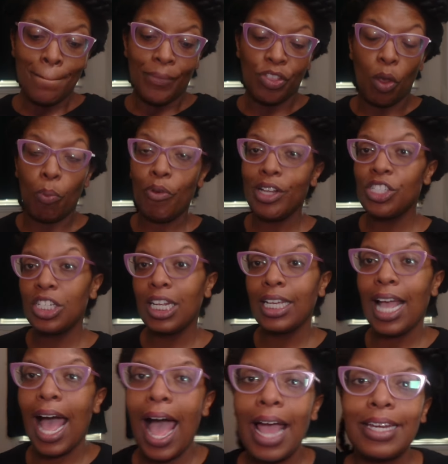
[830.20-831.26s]
the bridging
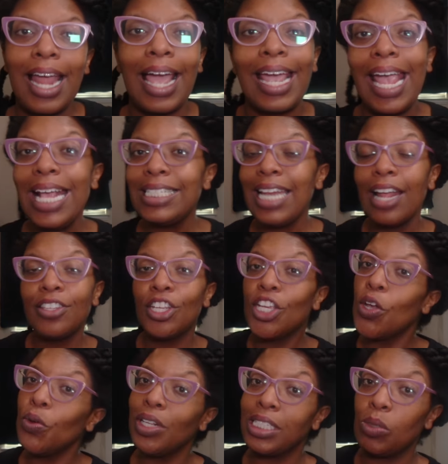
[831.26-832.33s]
guy now he's not the
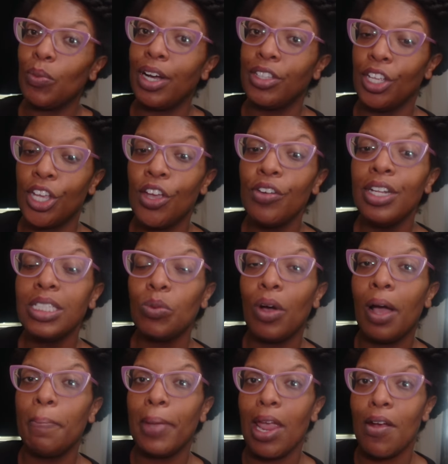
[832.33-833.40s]
cutest one the cutest
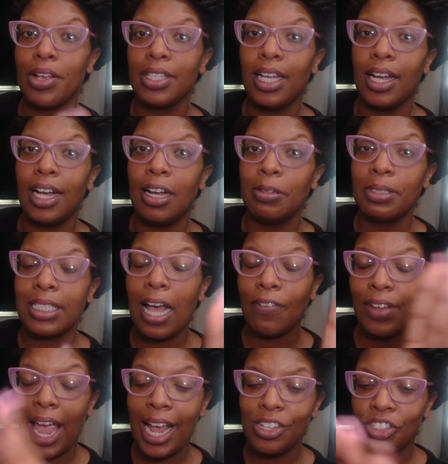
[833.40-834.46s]
one married the um, south
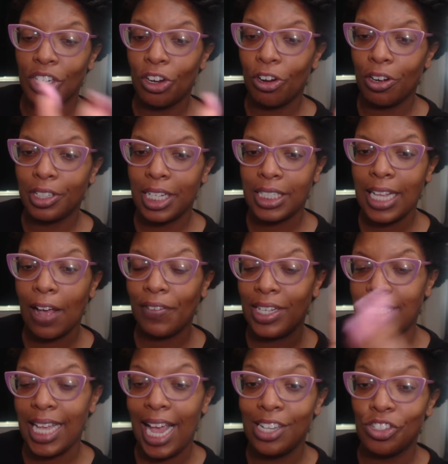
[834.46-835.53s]
asian girl the
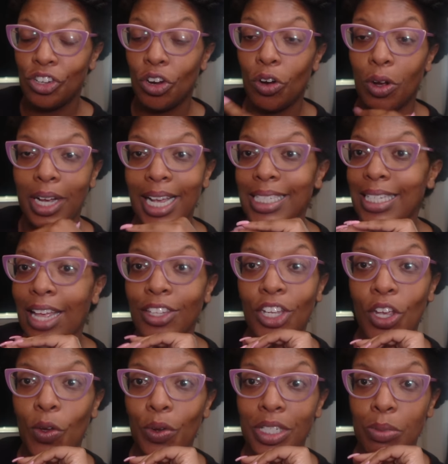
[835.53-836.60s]
southeast asian girl he's not the
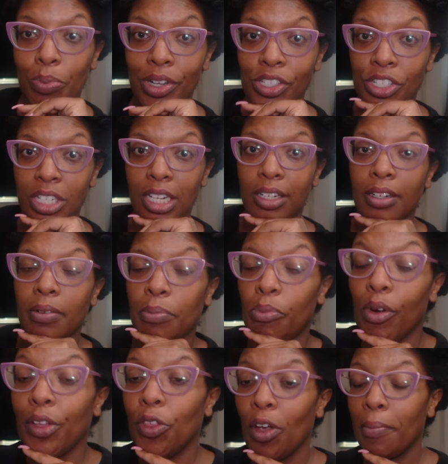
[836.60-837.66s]
cutest bridgerton
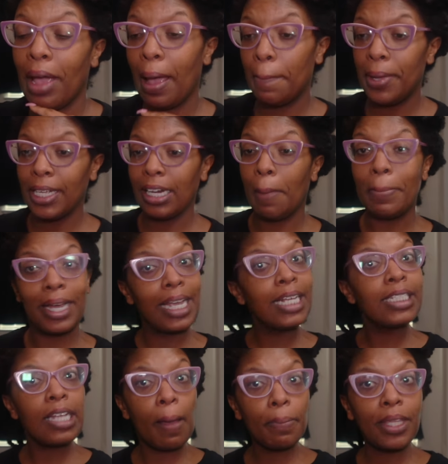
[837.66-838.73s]
brother in my opinion but
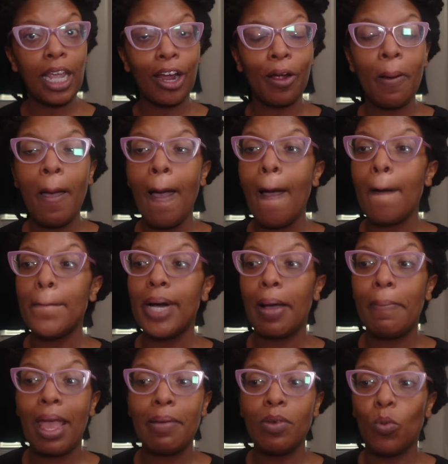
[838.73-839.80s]
he's up there but
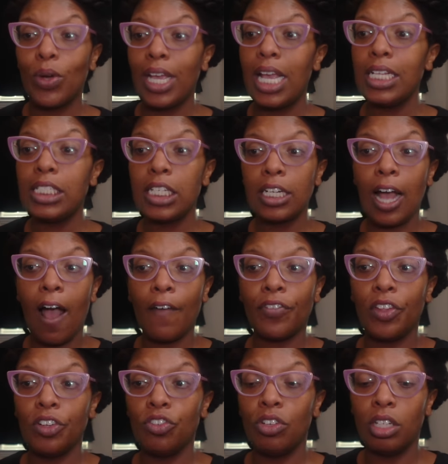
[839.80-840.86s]
baby when he took off
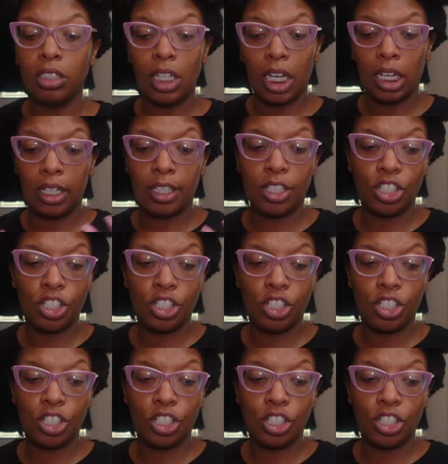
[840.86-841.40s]
the the